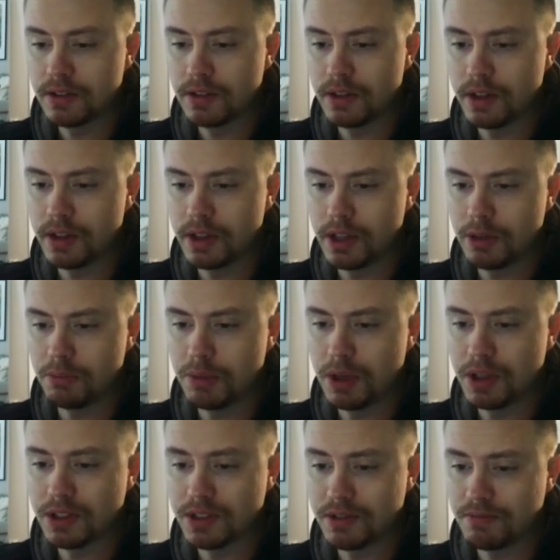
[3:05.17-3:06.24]

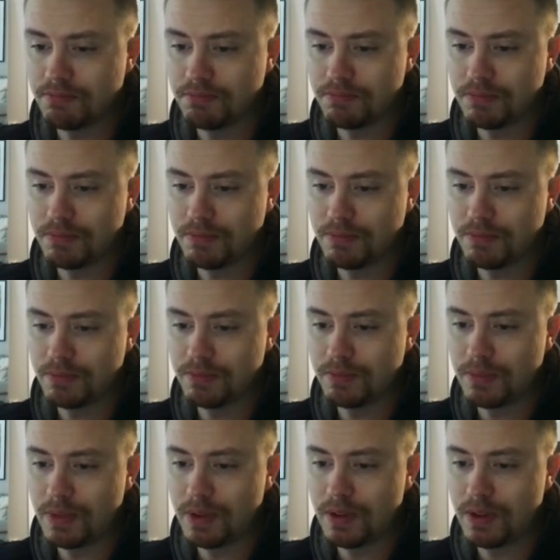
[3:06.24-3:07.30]
But
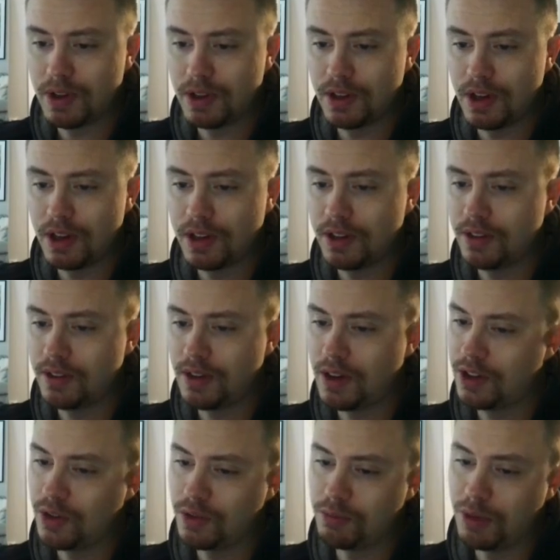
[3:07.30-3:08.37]
I
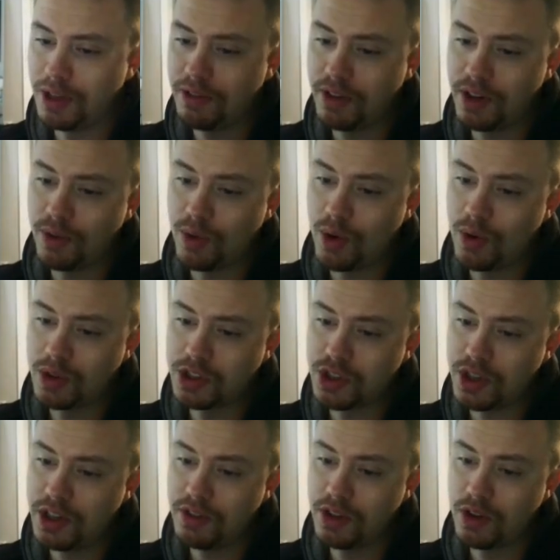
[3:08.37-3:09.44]
don't believe in Heroics. So
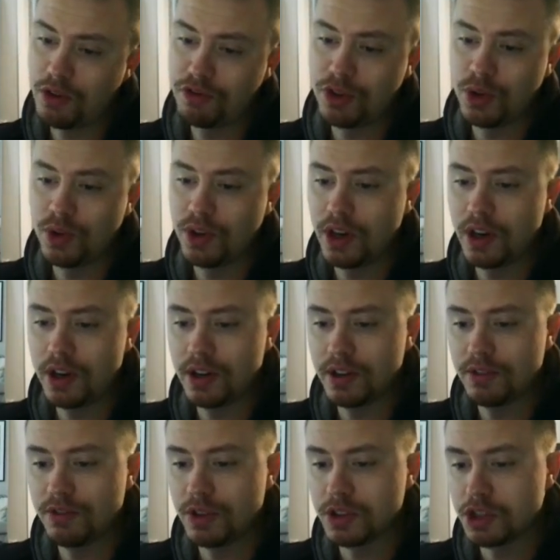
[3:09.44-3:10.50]
even though Furia
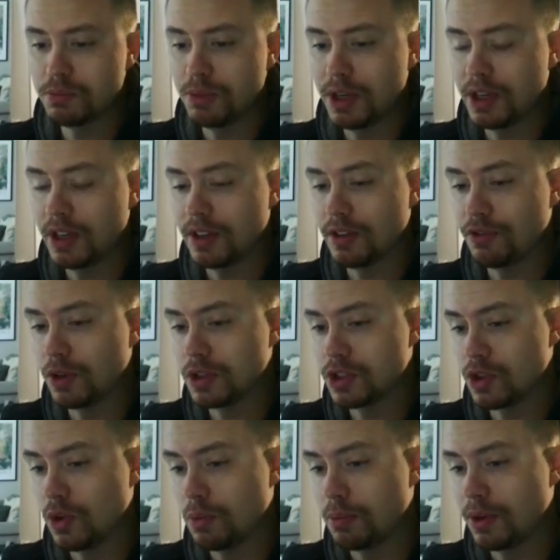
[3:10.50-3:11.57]
versus Big in the
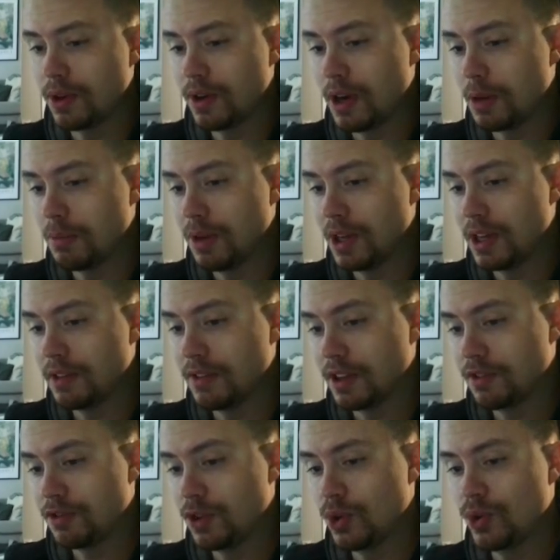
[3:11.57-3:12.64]
first opener, I believe
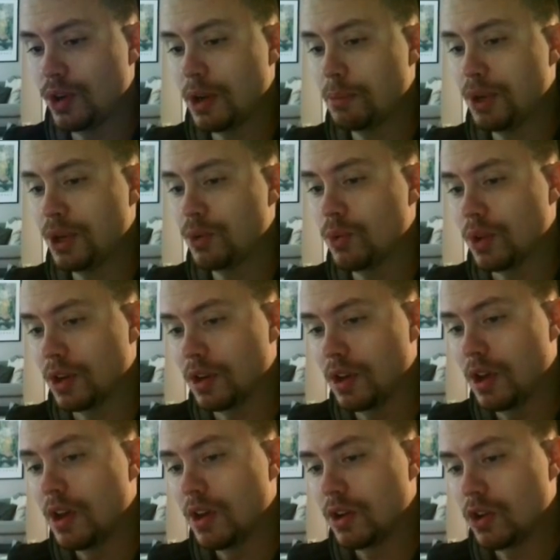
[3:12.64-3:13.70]
that Furia and Big will
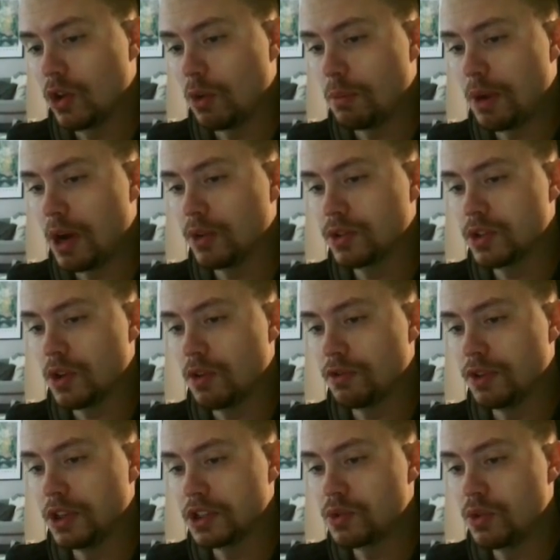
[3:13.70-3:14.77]
come out of
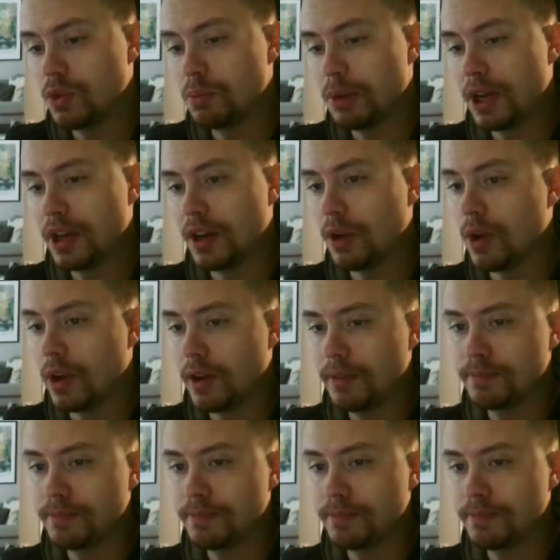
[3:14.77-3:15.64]
this group anyway.